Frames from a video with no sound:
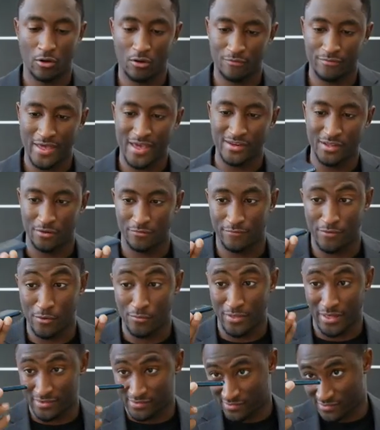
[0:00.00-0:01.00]
all of that in a
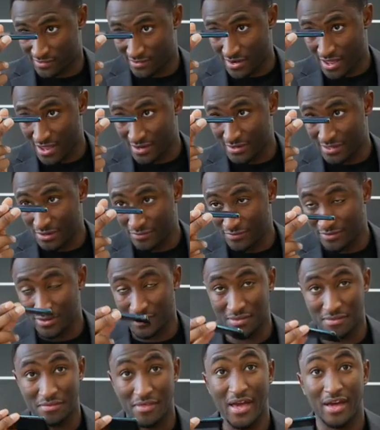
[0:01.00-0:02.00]
phone that's not
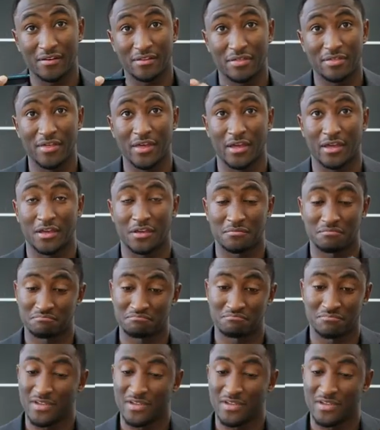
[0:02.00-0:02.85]
even that thick.